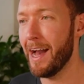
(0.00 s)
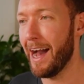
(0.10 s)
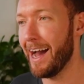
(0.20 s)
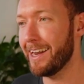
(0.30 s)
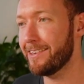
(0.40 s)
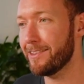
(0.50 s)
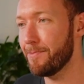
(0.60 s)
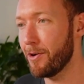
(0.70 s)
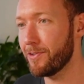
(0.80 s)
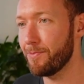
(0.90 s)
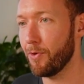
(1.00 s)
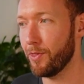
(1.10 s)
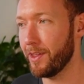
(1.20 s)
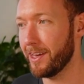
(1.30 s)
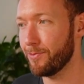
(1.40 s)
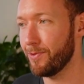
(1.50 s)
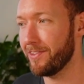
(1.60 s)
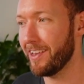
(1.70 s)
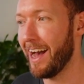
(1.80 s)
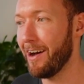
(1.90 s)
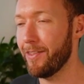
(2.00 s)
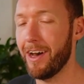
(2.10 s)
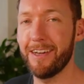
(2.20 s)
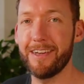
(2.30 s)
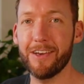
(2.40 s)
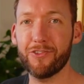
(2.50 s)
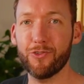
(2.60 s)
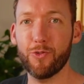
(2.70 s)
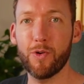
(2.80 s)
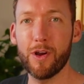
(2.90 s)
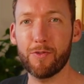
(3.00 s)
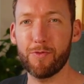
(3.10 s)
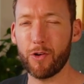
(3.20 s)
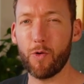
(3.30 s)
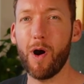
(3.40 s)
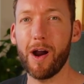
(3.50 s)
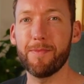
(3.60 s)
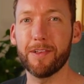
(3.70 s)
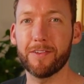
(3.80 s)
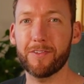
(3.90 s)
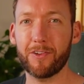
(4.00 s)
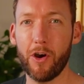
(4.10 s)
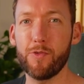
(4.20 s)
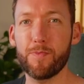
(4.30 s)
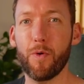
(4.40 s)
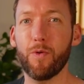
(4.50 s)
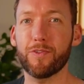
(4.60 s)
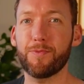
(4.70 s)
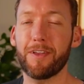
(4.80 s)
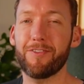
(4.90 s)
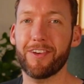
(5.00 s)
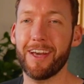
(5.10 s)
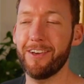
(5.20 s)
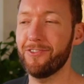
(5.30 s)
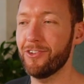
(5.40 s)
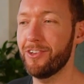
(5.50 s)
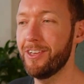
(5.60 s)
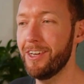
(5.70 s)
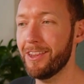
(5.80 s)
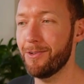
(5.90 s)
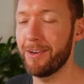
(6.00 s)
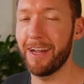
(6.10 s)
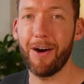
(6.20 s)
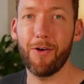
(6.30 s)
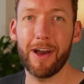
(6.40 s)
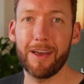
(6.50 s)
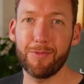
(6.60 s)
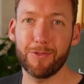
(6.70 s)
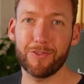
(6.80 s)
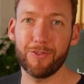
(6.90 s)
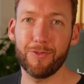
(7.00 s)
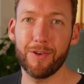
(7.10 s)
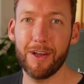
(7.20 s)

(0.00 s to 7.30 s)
And the most important thing is we set out that initial requirement scope or specification that we're now able to